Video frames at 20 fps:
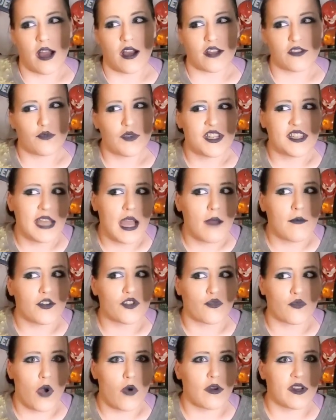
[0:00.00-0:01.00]
We see how
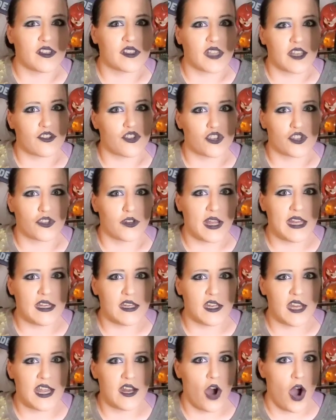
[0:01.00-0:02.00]
much Rowan is, like, just
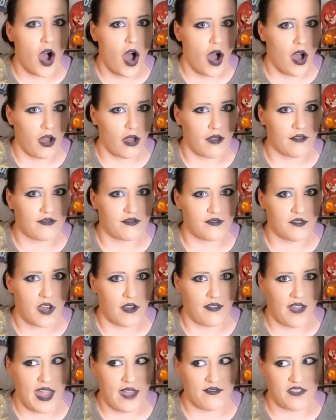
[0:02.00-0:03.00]
in awe
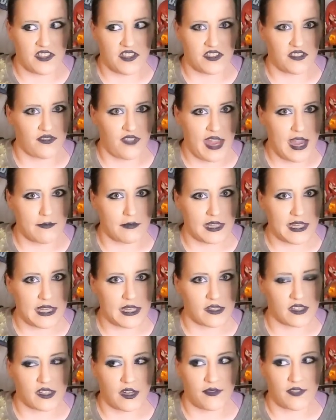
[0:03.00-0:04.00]
of having this family
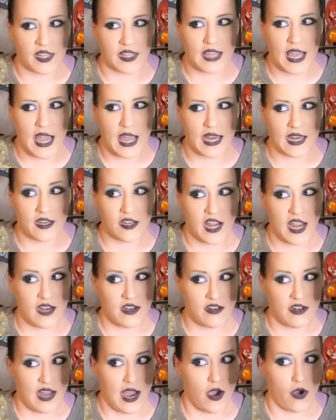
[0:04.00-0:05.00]
and stuff like that,
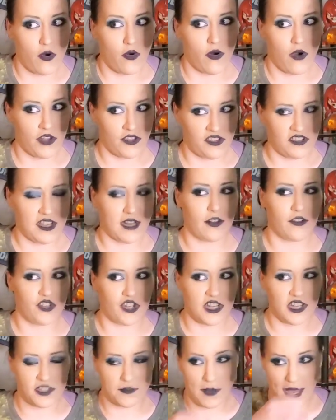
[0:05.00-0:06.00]
and how unsettled
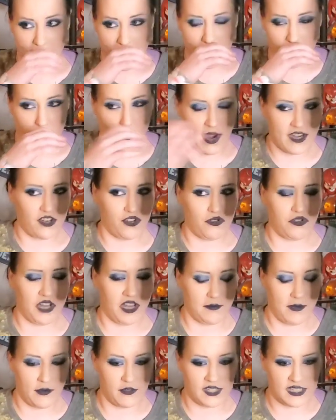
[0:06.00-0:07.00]
she is by, why did you
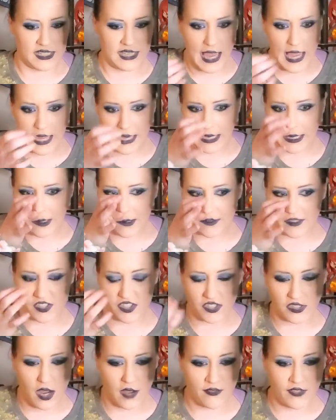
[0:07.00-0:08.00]
tell him I was dead, and all this
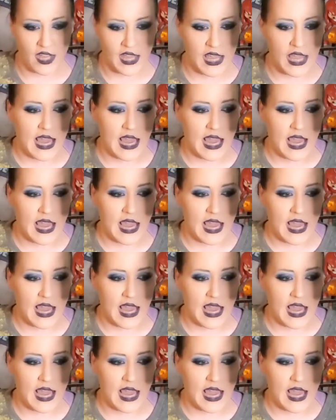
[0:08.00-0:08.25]
stuff.